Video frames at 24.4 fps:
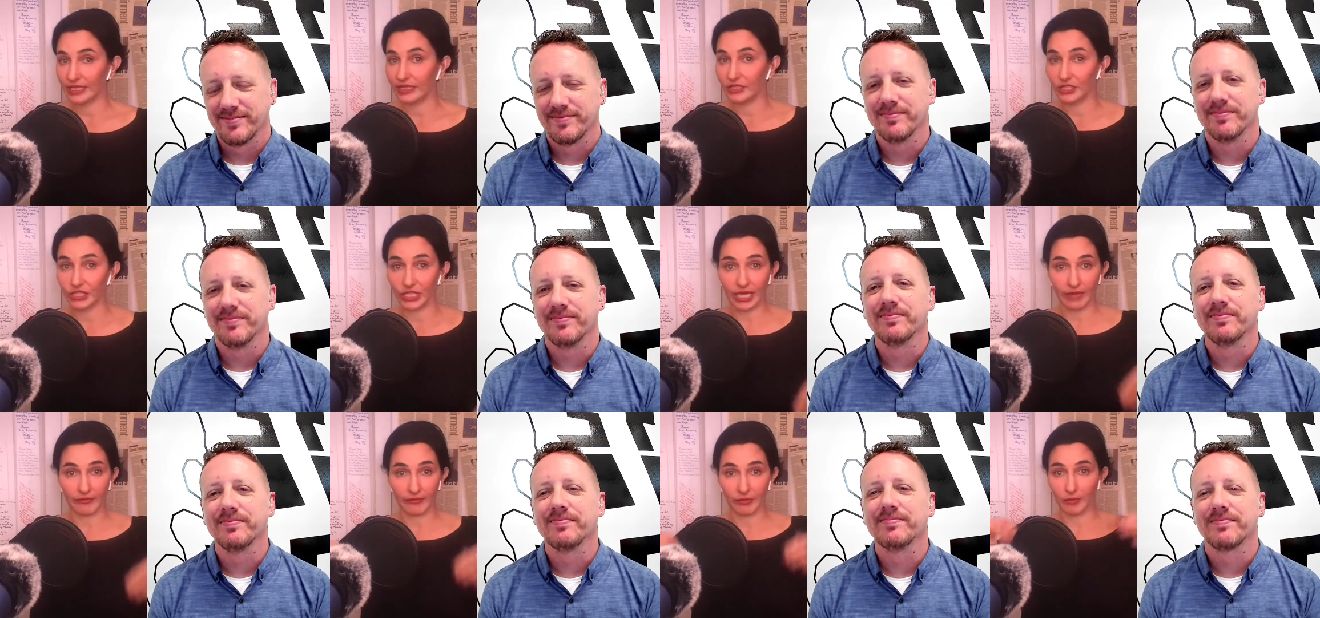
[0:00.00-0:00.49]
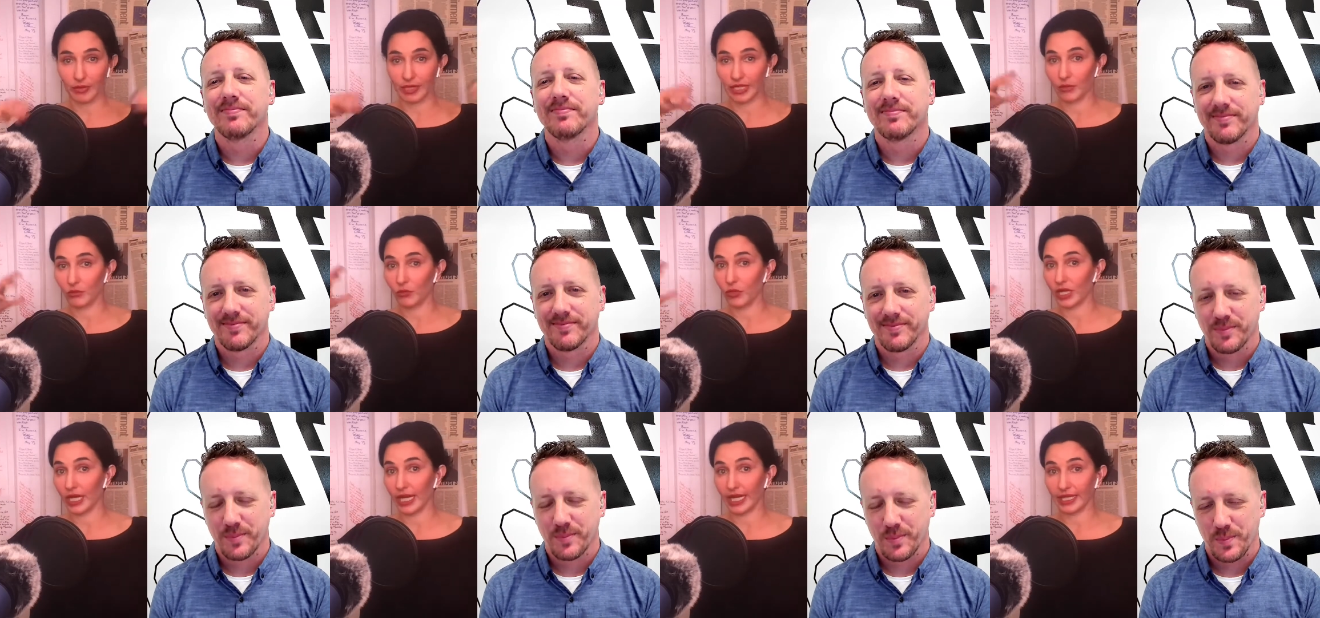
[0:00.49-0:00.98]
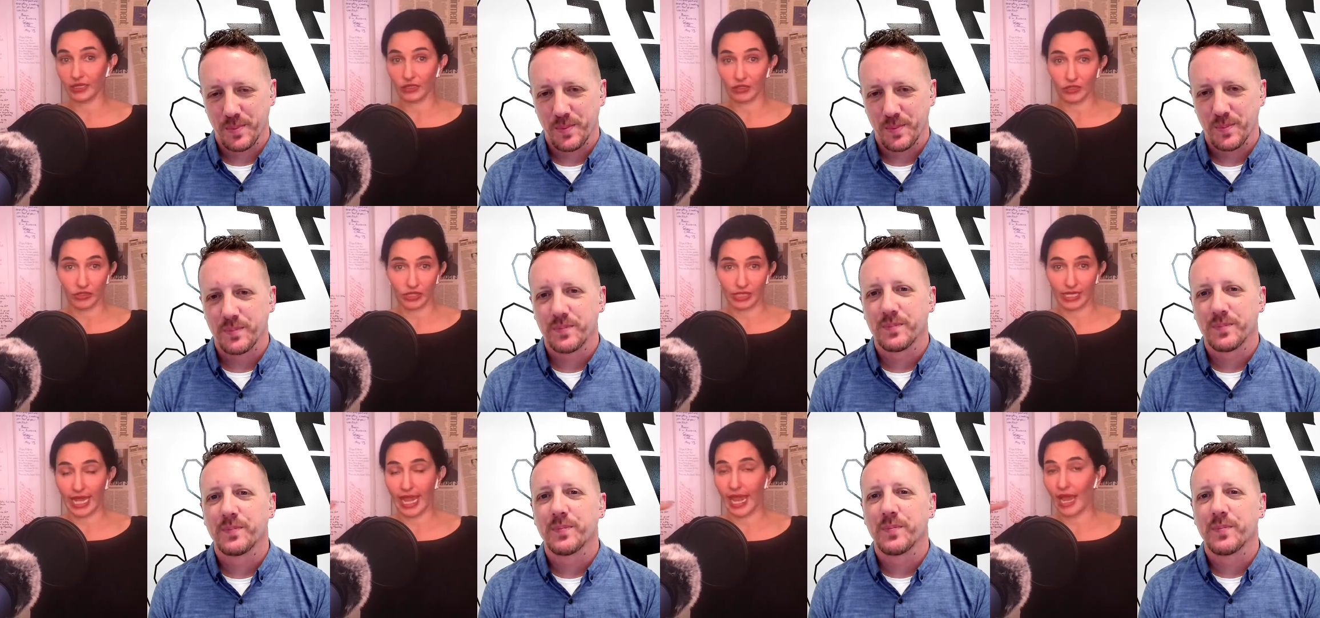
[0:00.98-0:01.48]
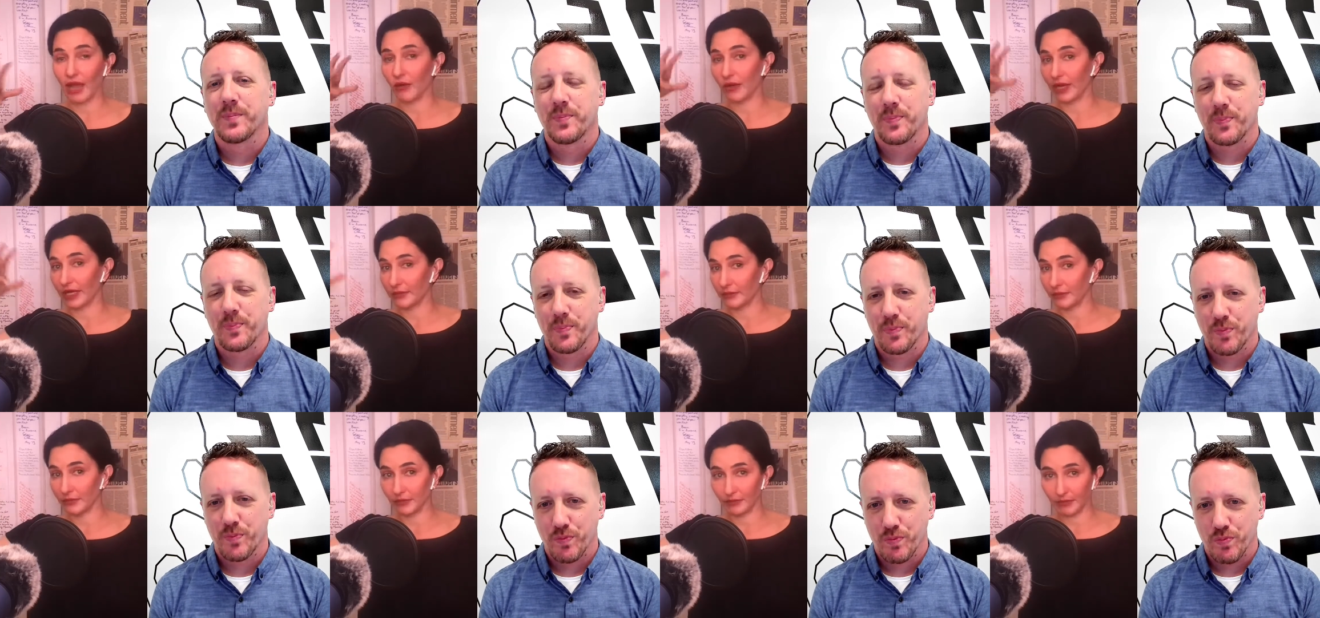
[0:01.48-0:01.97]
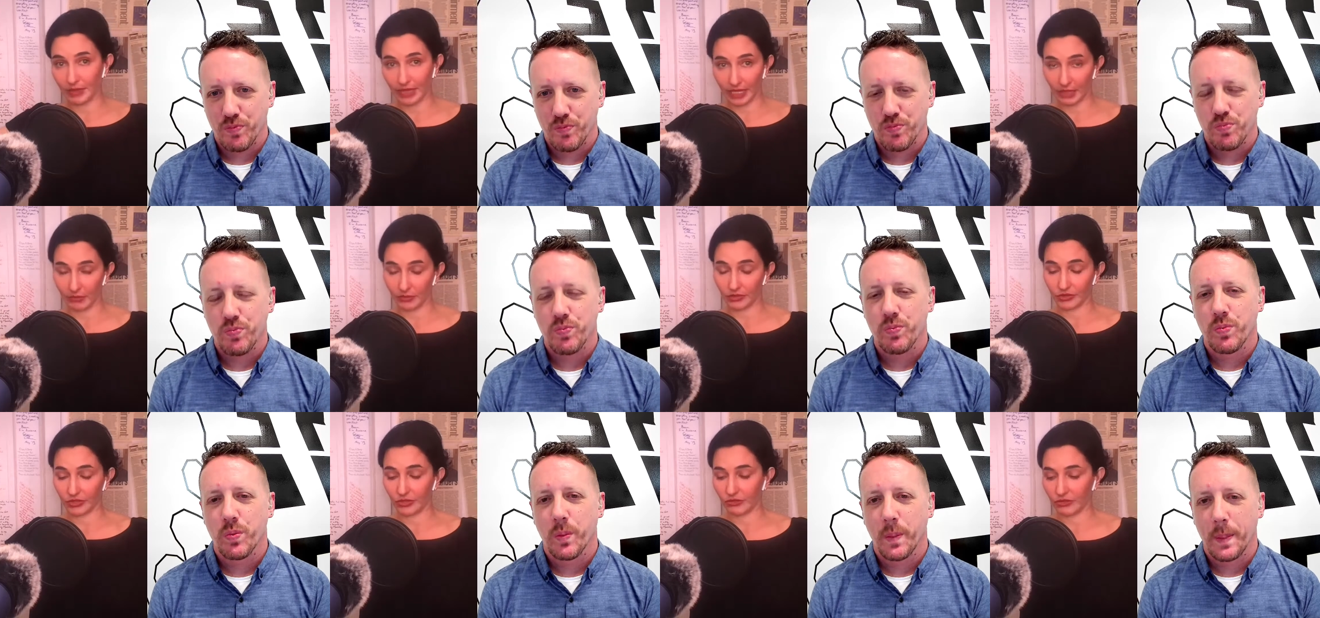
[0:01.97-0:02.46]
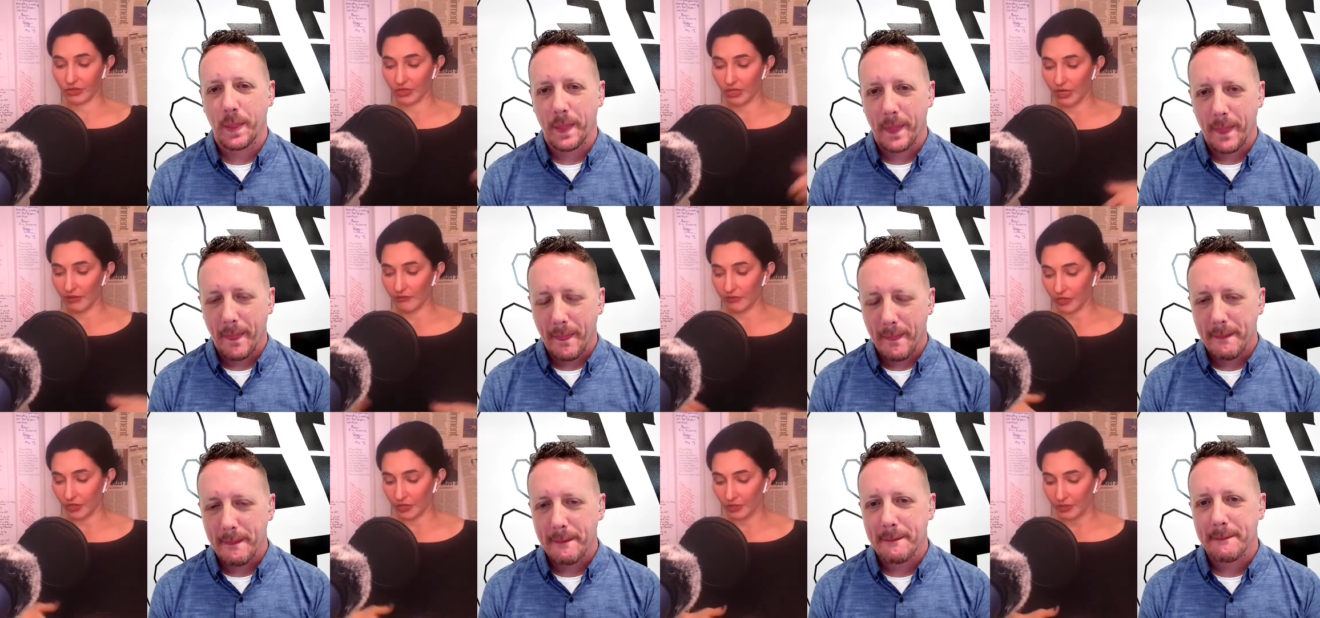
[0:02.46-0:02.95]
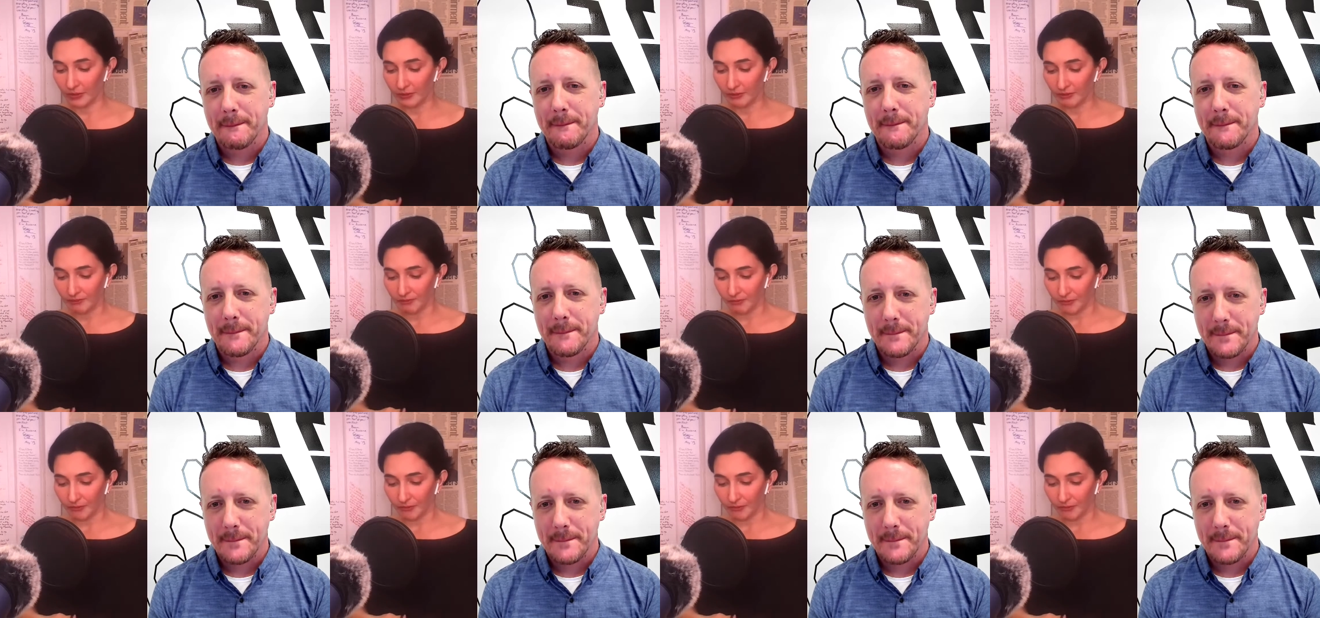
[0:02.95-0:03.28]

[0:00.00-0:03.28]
Speaker 1: teaching everybody what I learned and how I'd been able to recover,